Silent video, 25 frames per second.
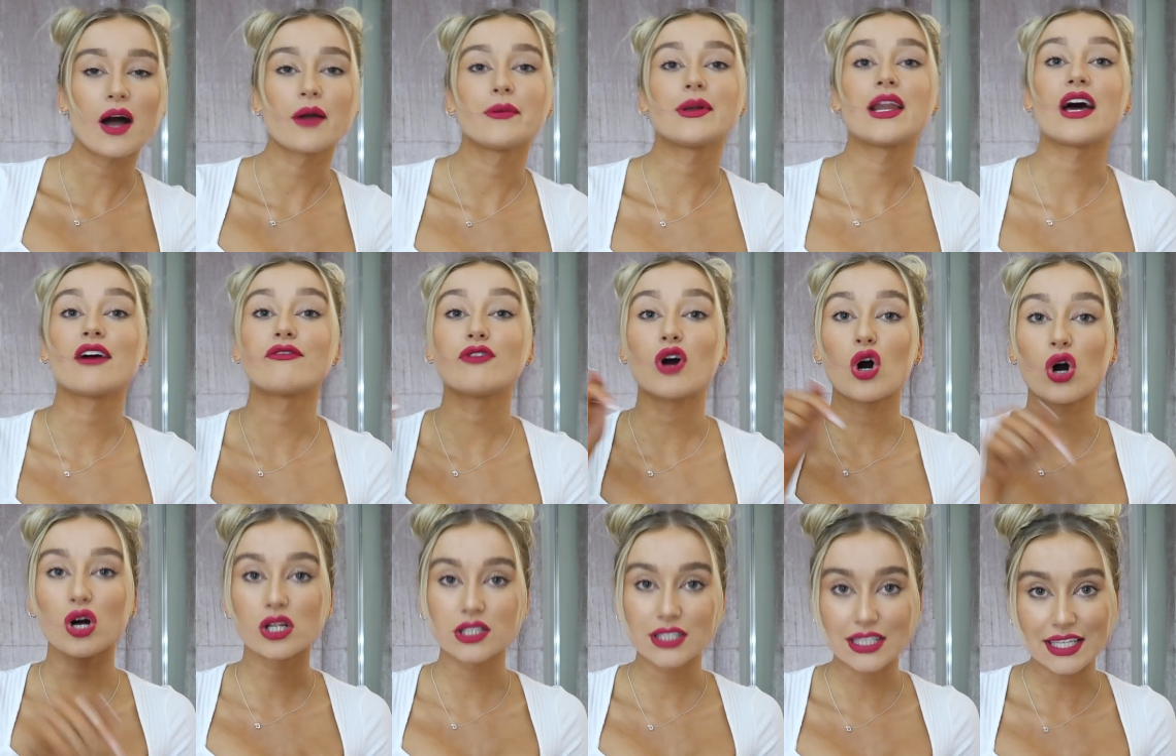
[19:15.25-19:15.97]
I will have
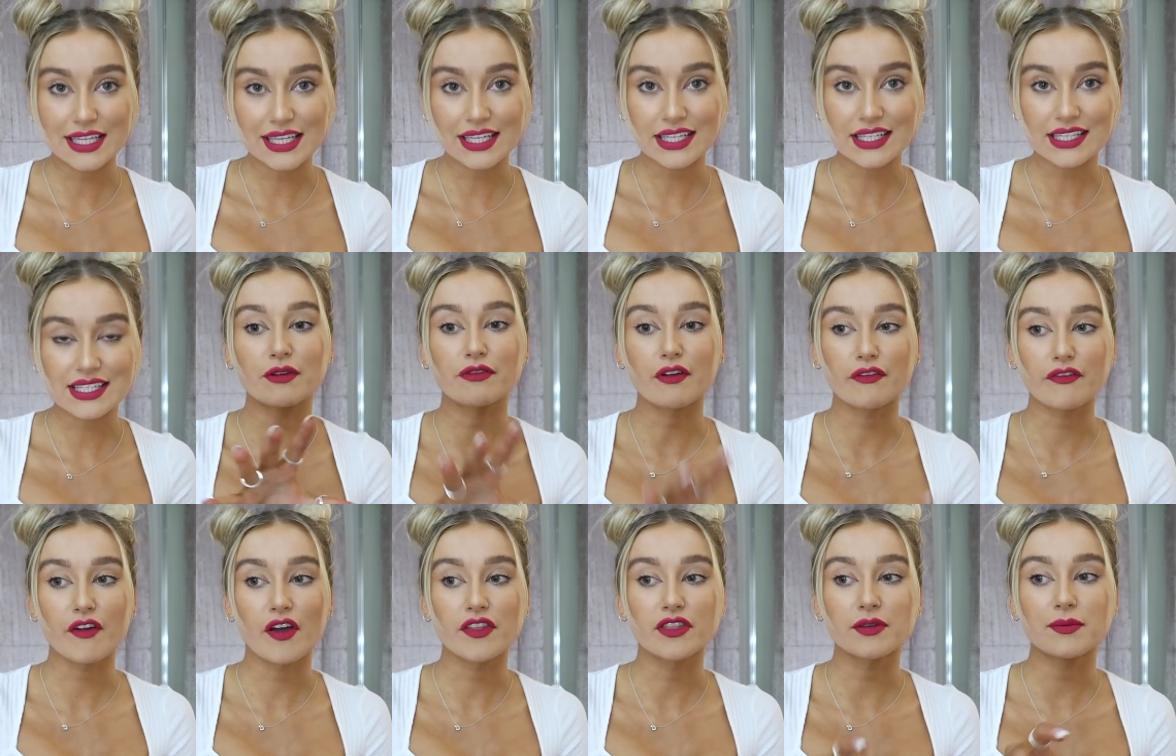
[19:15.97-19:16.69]
all the links if
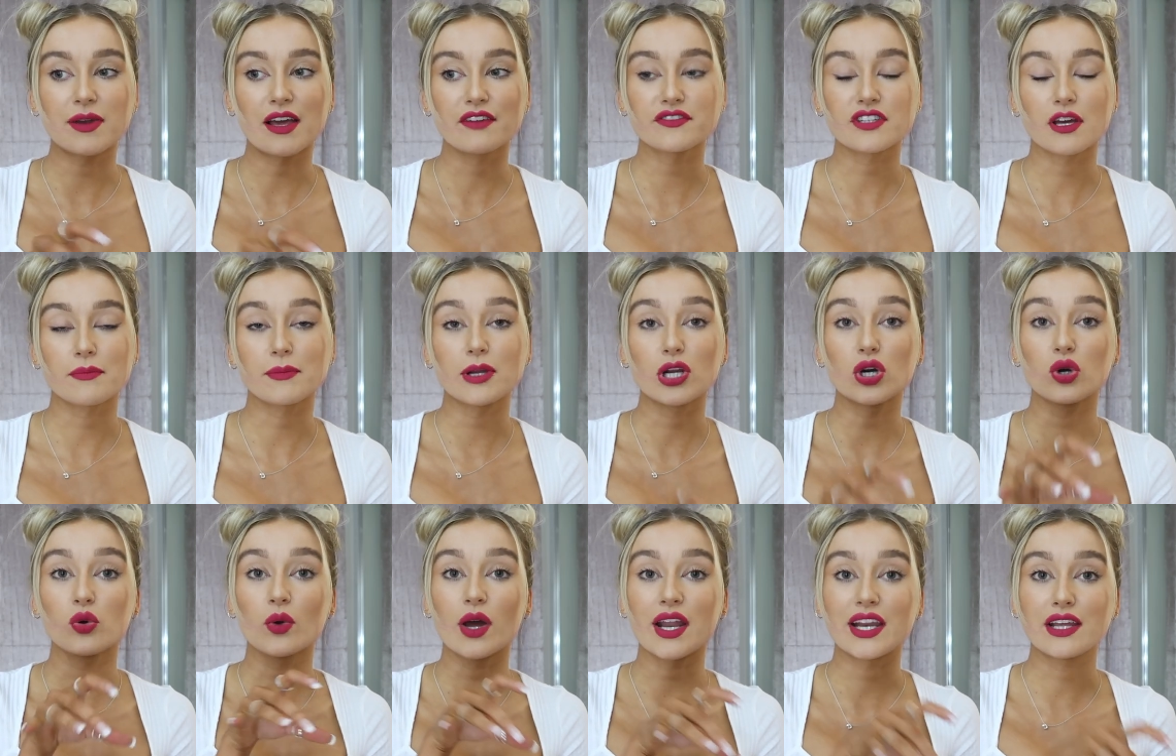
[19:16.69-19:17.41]
I find them left down
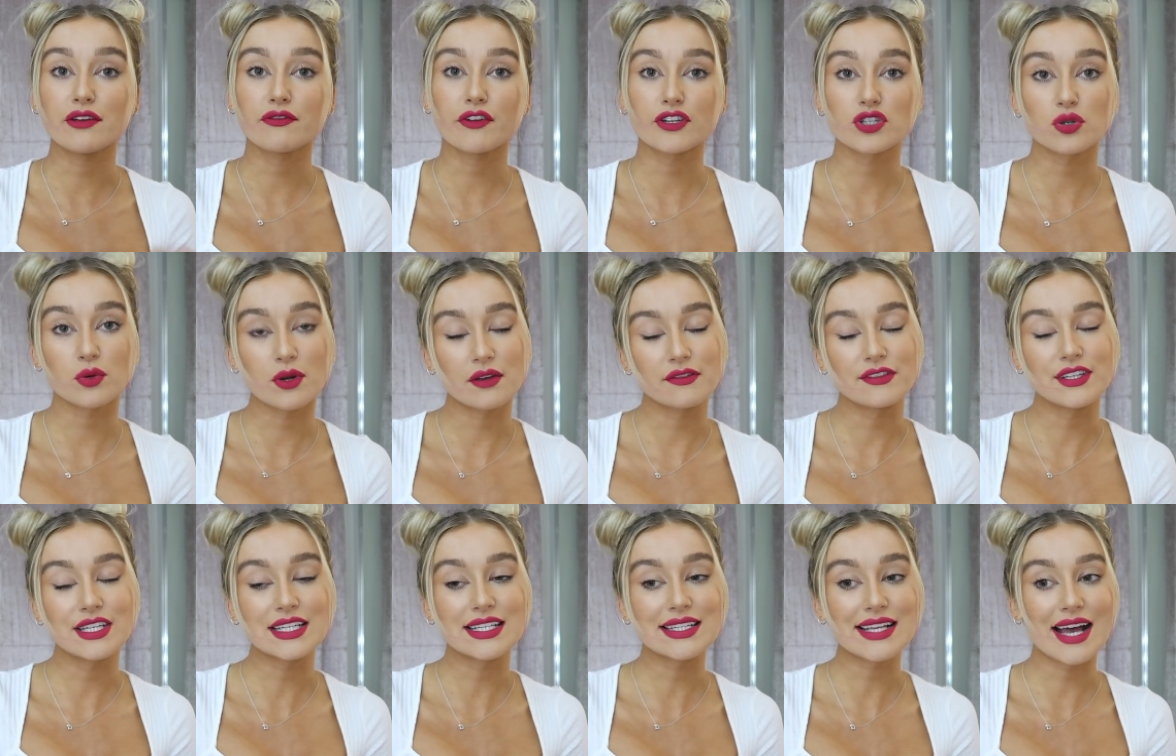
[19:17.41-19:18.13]
below. And if I don't
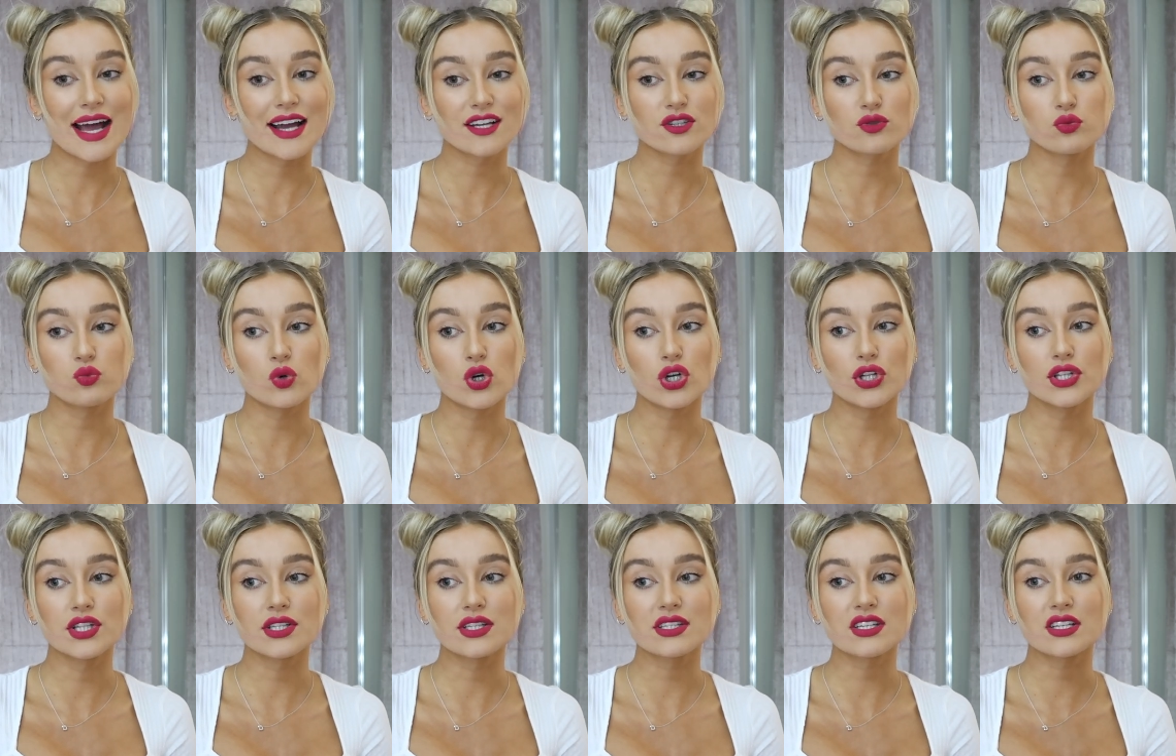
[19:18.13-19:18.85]
have the exact
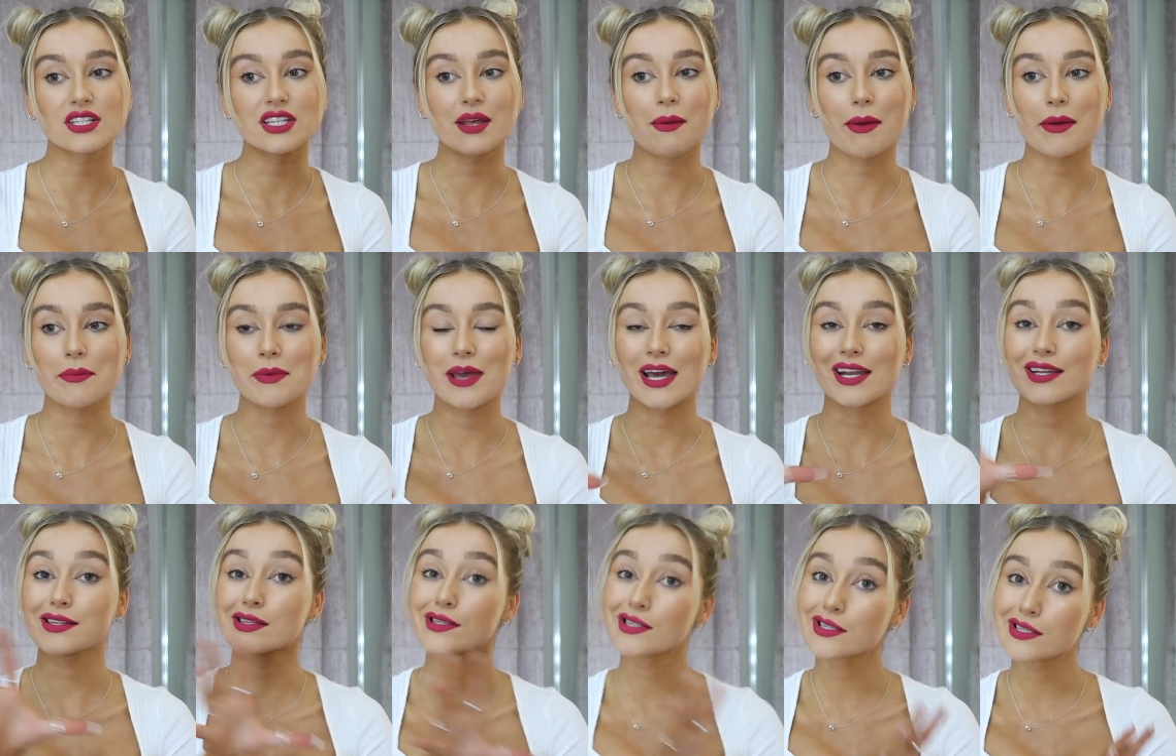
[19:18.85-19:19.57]
ones because they may be
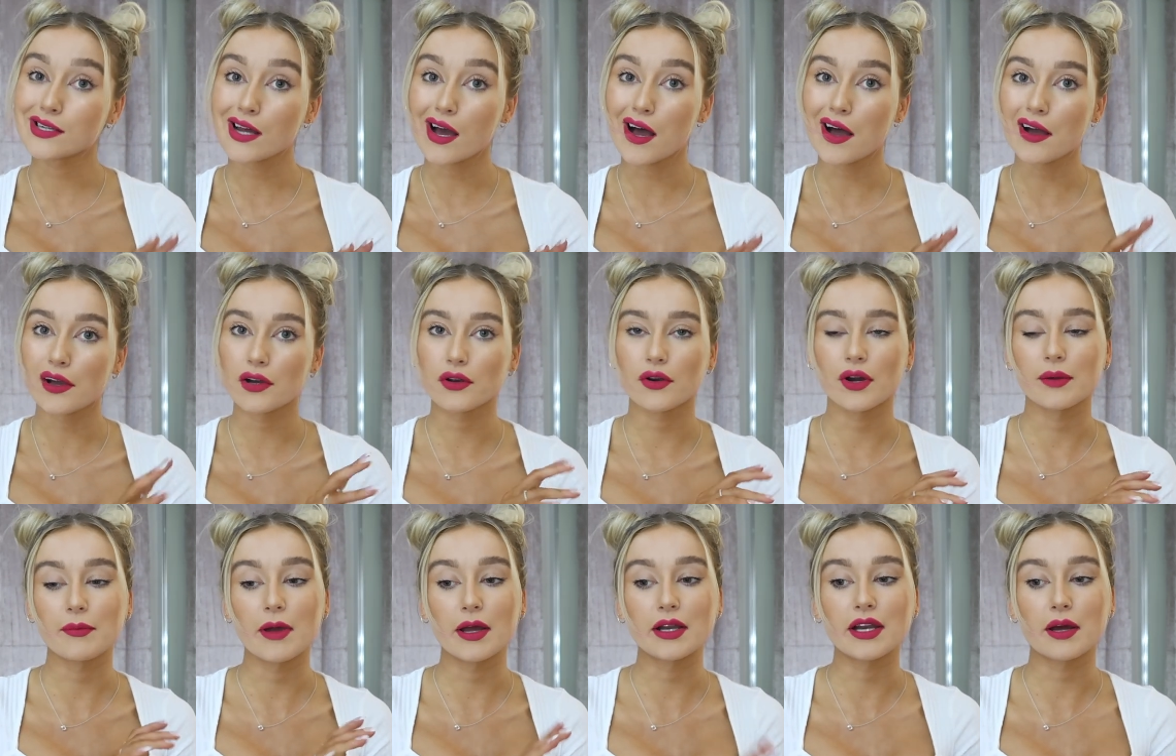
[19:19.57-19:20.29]
out of stock
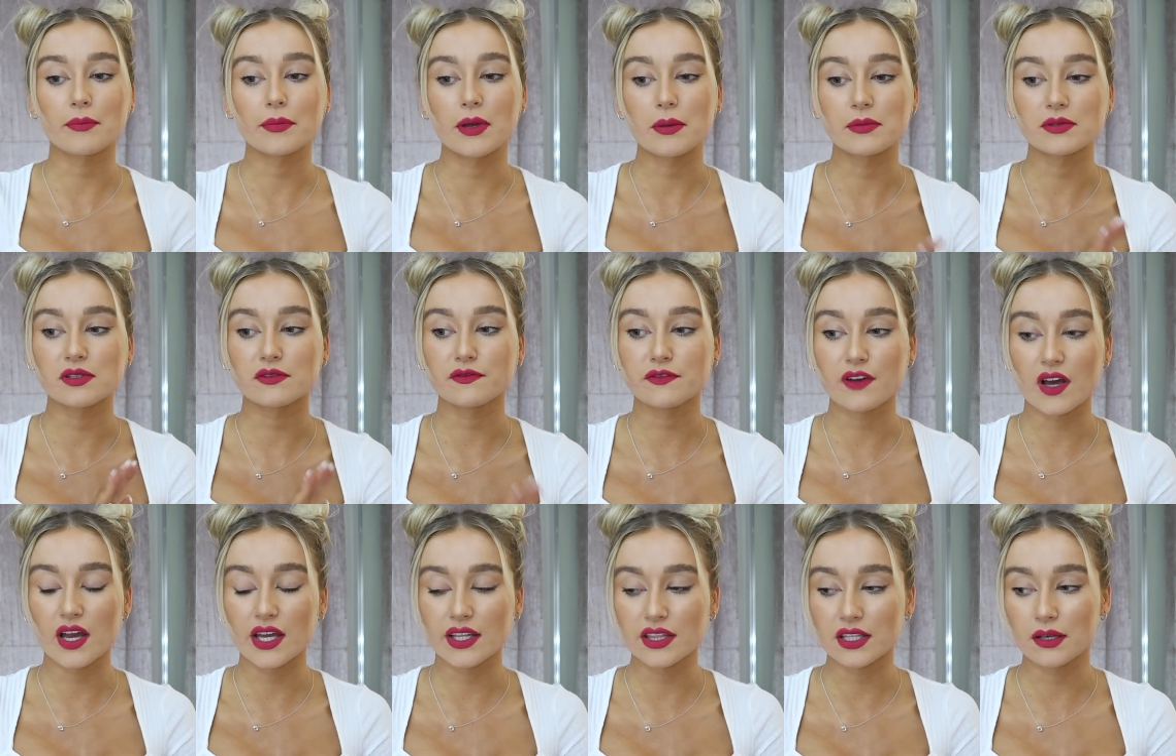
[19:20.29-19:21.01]
or I might not be able to
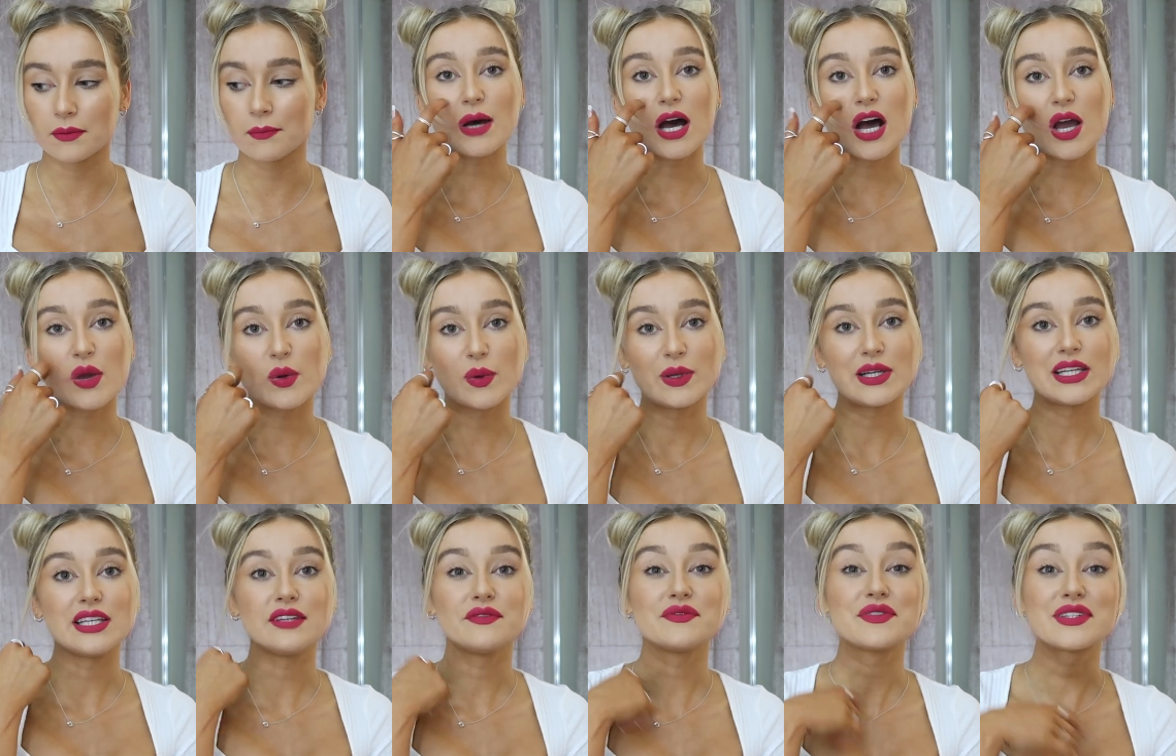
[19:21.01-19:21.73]
find them, I
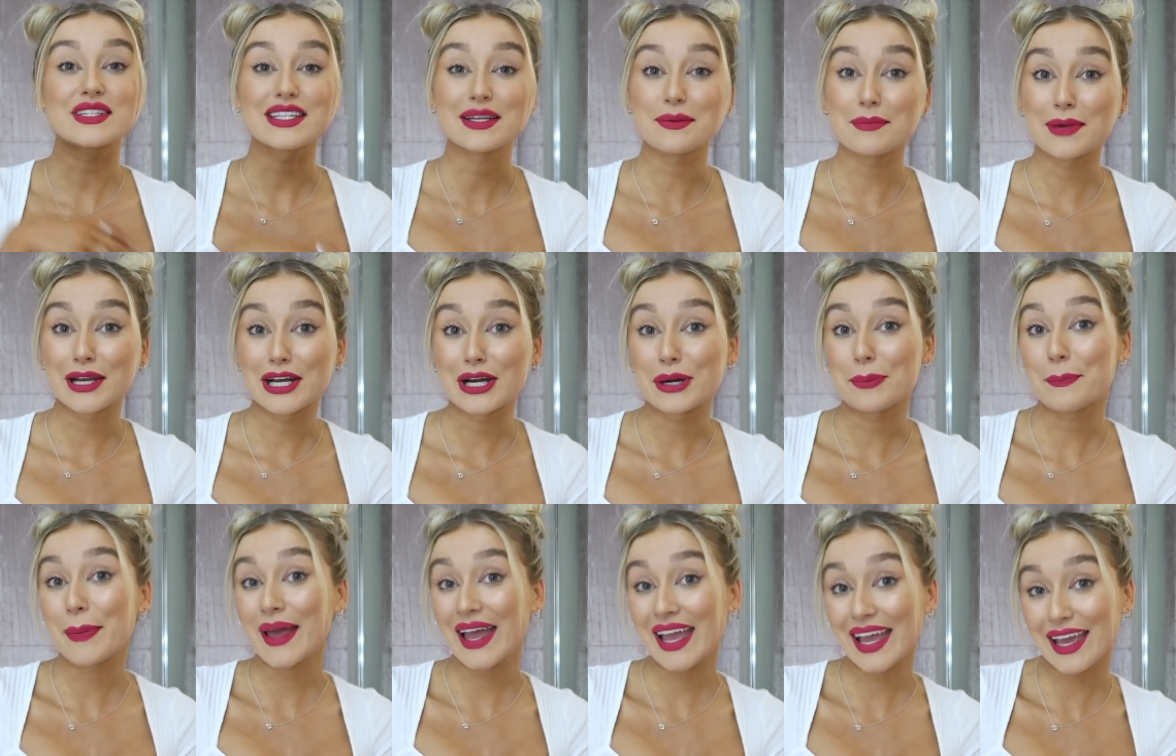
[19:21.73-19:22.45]
will leave
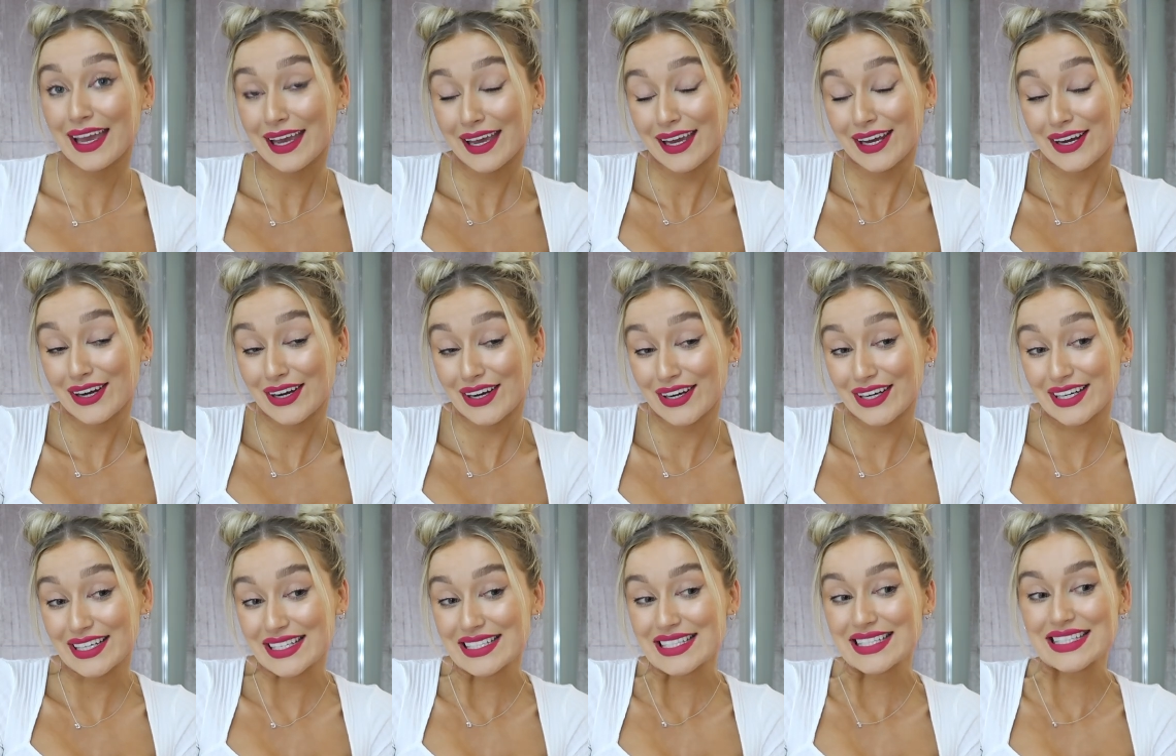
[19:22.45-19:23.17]
similar pairs.